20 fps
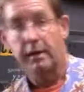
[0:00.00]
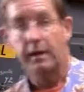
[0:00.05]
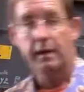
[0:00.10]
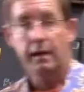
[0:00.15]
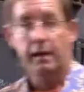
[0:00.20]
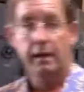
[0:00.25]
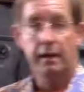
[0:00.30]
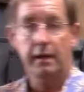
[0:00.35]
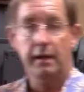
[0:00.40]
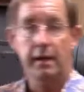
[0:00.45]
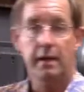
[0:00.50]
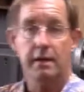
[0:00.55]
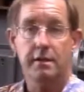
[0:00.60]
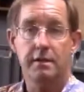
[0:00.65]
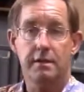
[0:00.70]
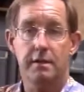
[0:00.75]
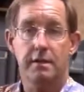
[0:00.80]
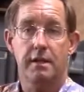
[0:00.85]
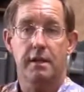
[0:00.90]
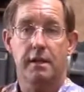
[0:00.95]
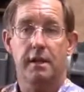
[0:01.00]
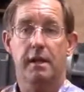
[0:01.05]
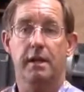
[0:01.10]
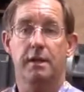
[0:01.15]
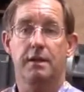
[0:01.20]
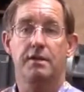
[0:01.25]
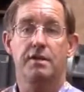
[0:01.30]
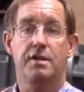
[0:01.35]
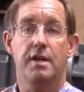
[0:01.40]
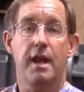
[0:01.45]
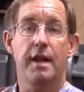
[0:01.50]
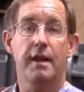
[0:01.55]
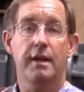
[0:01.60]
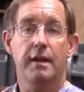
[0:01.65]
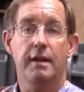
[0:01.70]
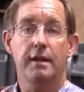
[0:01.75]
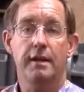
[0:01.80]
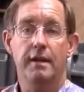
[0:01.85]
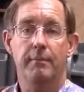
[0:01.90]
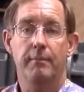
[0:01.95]
E.D.S. Inc.
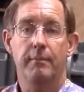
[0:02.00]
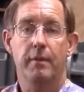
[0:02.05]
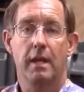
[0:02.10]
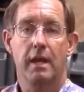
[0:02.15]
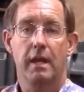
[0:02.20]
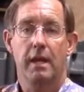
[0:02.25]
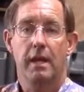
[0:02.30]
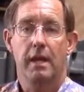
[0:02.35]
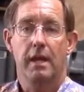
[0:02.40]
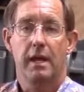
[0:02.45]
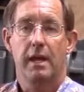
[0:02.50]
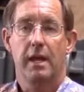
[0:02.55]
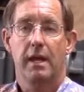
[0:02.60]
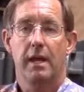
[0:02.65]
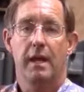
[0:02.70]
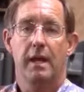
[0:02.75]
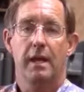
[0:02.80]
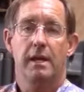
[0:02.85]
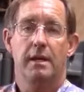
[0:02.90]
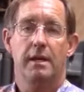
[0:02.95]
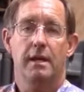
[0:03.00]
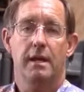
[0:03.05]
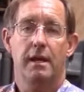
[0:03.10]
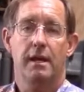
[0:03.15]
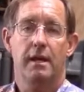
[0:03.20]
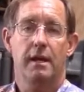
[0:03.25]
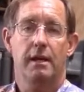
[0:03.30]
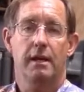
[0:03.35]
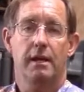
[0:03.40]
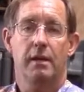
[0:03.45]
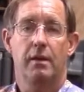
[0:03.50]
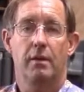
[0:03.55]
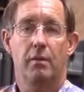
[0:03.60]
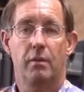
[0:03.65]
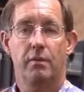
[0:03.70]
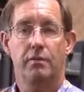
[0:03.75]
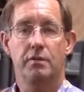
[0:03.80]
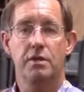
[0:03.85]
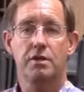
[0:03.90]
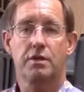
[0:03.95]
Shandon, and
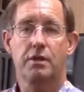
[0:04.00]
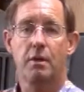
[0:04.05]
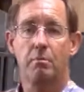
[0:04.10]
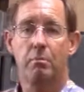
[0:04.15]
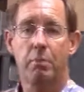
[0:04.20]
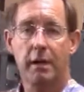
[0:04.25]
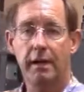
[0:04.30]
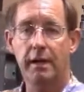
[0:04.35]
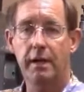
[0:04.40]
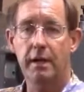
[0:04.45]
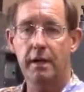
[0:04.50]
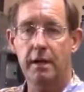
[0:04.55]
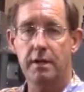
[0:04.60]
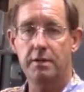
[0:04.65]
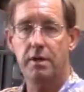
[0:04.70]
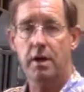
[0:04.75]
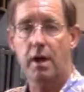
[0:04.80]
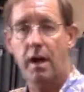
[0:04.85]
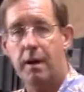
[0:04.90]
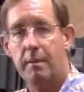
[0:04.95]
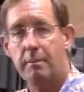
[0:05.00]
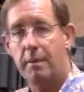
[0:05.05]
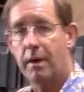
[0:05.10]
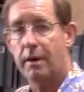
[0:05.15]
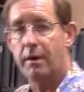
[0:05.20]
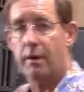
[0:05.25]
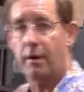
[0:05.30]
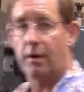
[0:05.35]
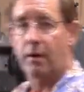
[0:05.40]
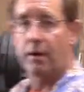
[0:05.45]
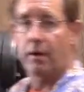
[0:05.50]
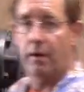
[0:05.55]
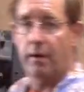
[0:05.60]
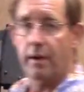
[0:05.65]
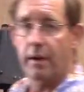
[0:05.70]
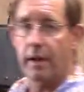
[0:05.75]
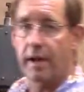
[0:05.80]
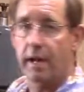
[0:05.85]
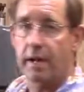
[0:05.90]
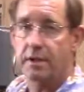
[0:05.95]
we've just completed a job on our
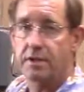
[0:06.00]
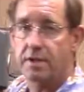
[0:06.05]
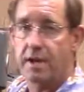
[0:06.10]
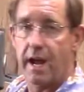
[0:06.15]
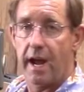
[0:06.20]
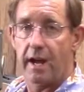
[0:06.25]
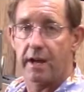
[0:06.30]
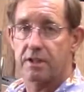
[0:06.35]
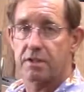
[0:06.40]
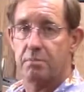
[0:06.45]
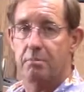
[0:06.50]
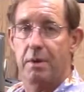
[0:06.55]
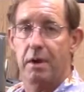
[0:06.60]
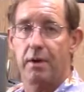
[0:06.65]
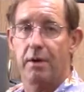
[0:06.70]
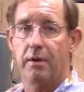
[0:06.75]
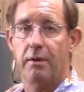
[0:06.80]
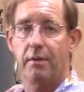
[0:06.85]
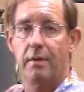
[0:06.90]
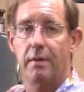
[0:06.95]
Ajax mill.